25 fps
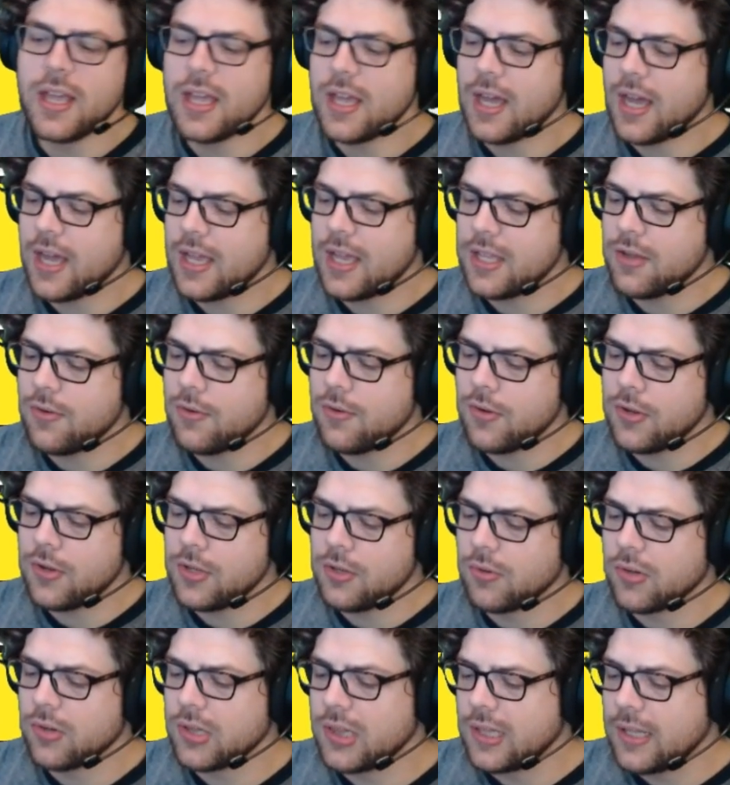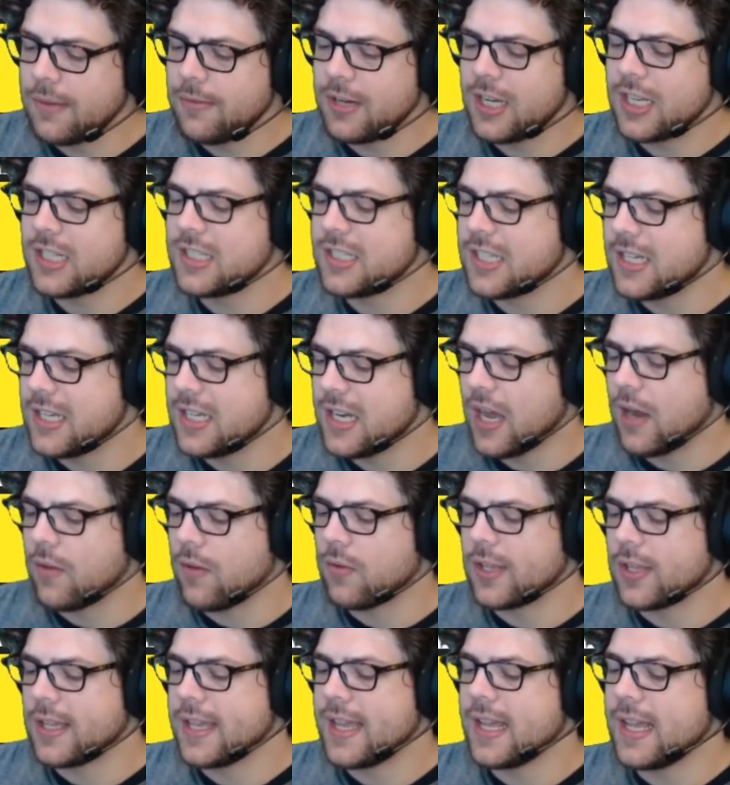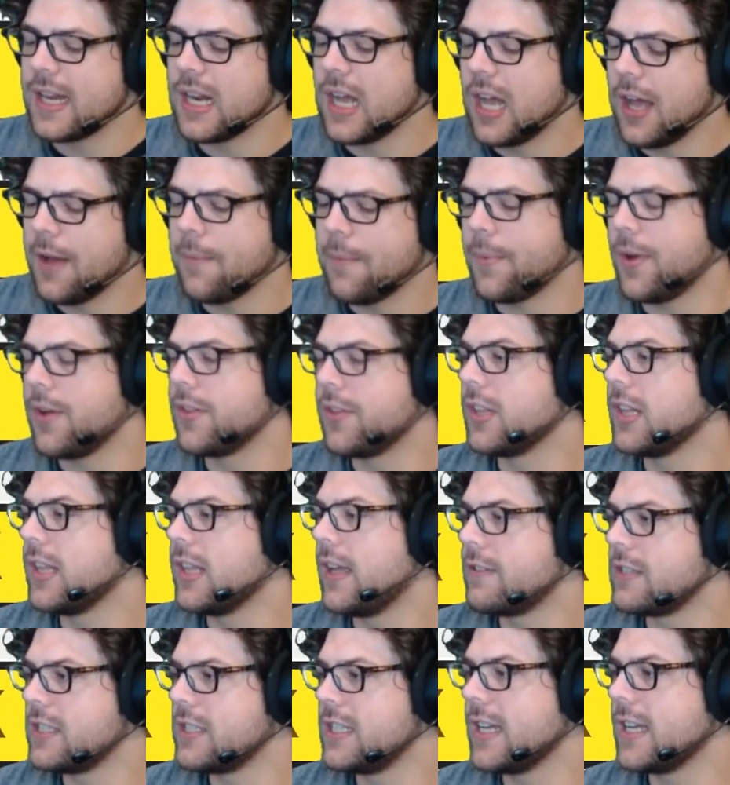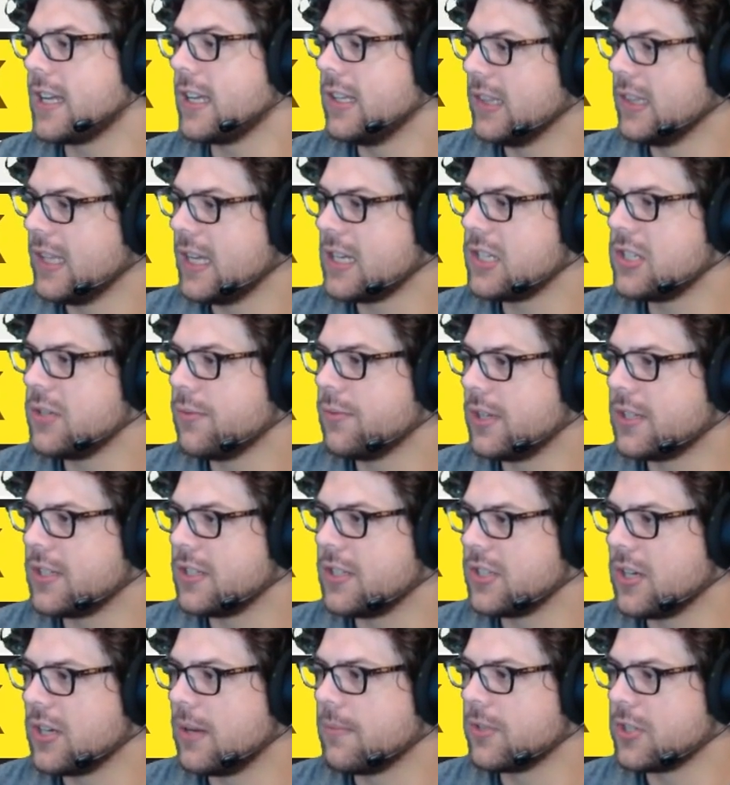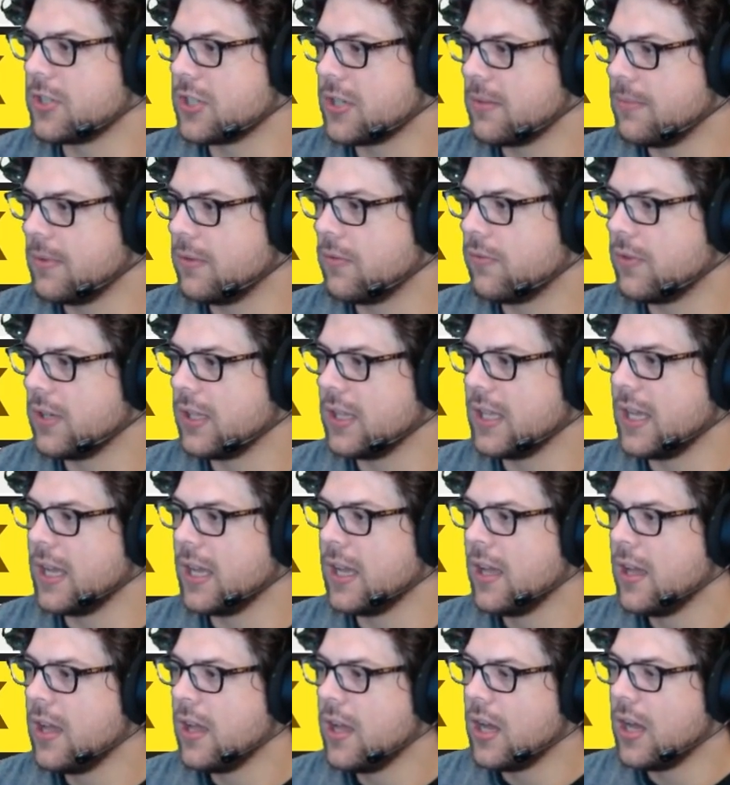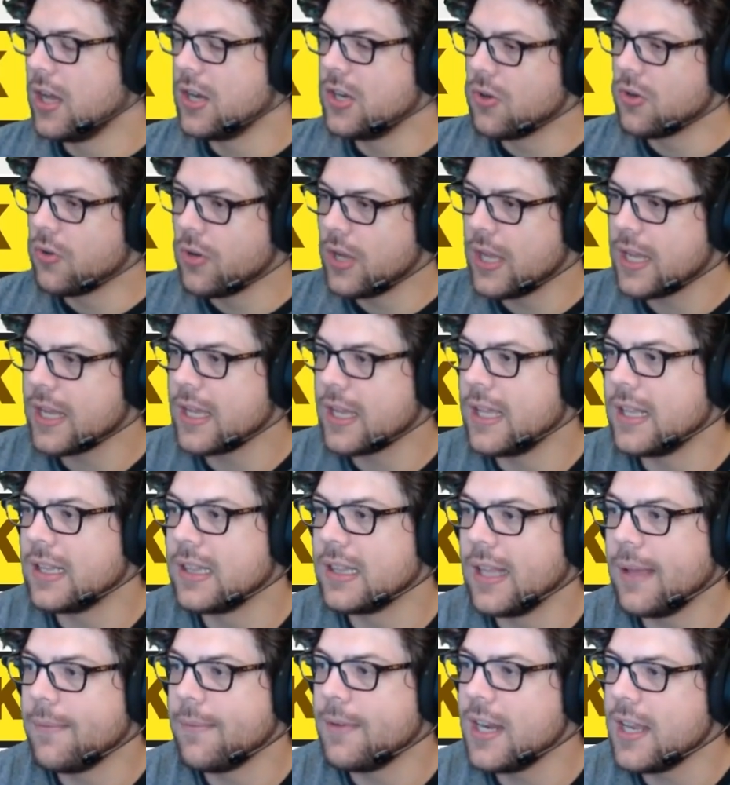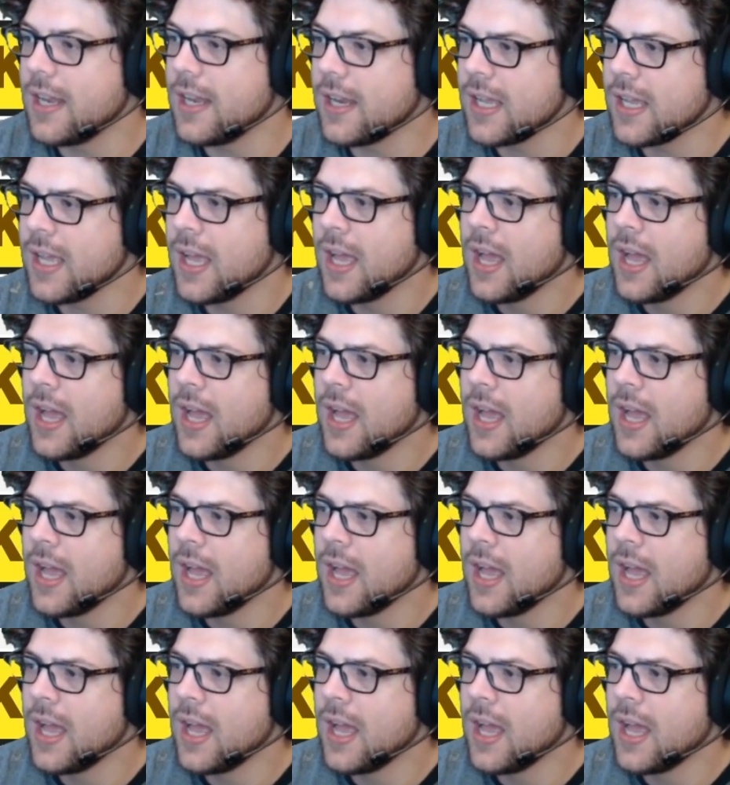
You are limited to not really hit up on the left stick unless you want to jump, which can be really annoying and limiting.